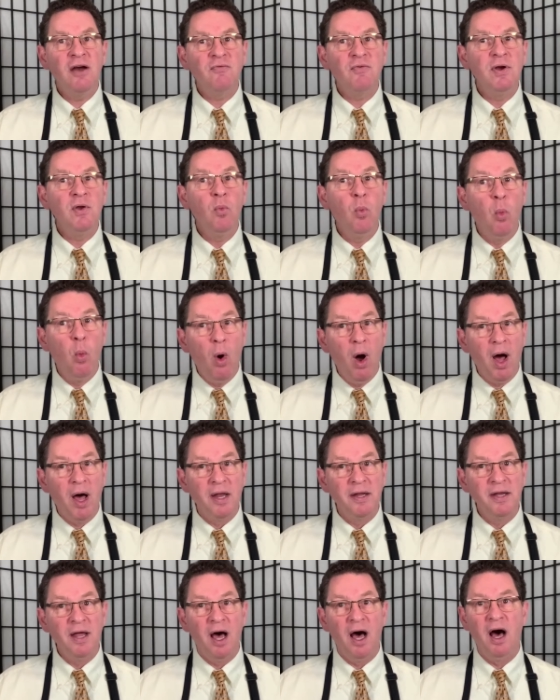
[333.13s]
every
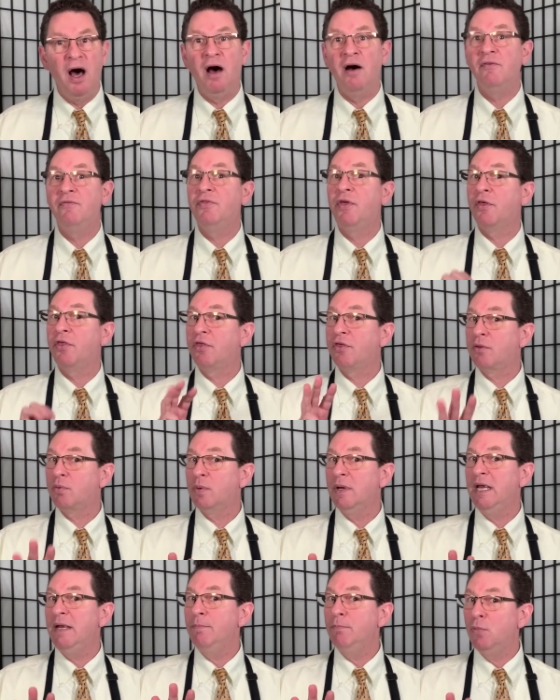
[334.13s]
one of the
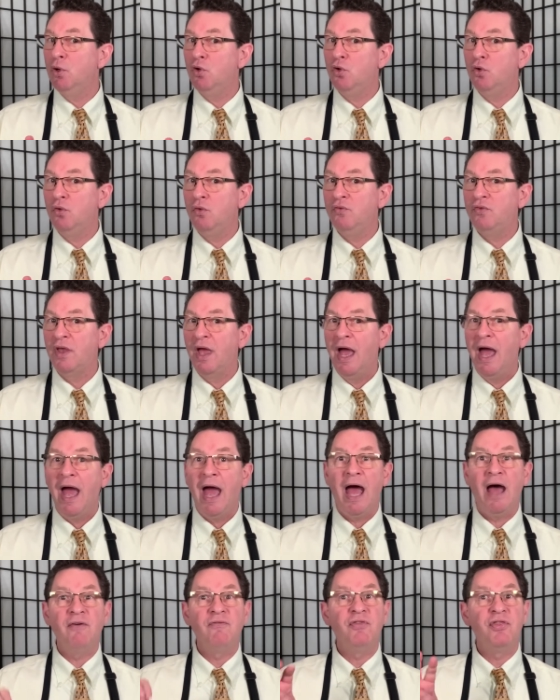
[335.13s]
3 moves
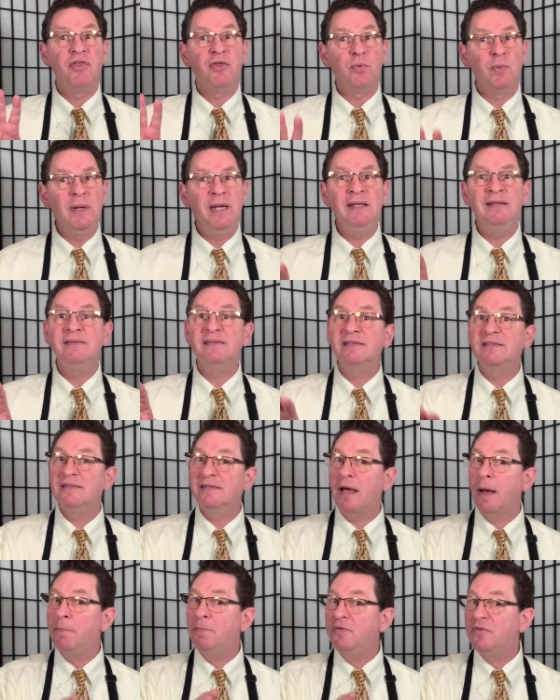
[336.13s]
have 3
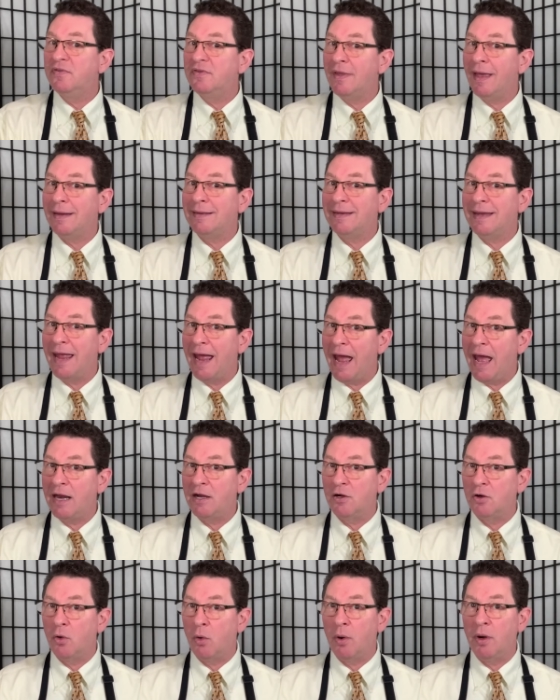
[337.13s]
subset
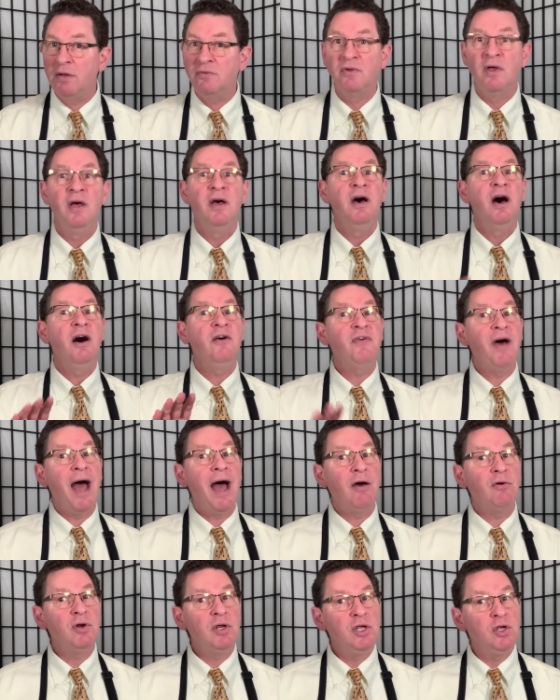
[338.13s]
categories of
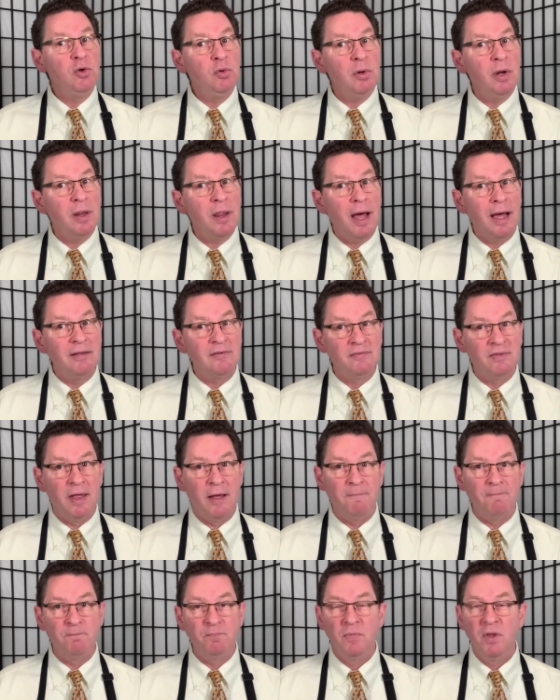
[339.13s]
how to utilize
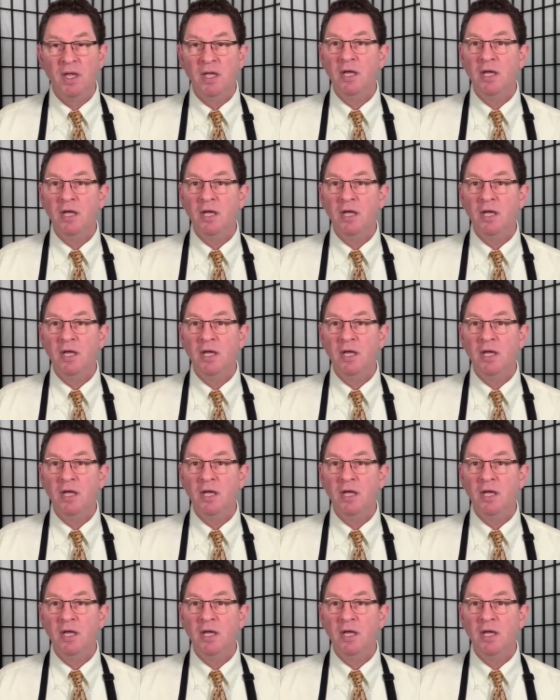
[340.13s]
them.